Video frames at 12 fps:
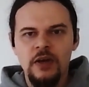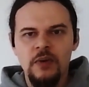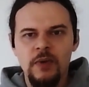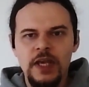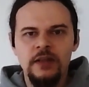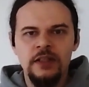
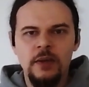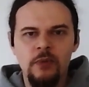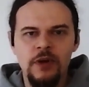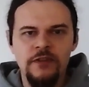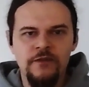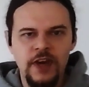We end up
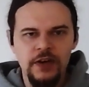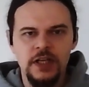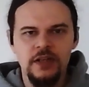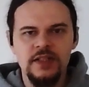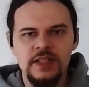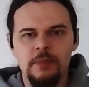with very
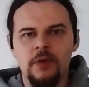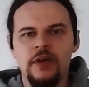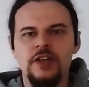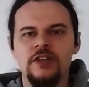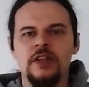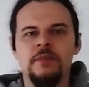good
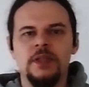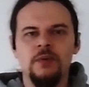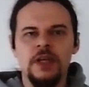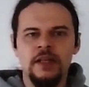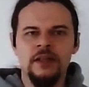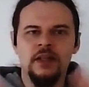separation between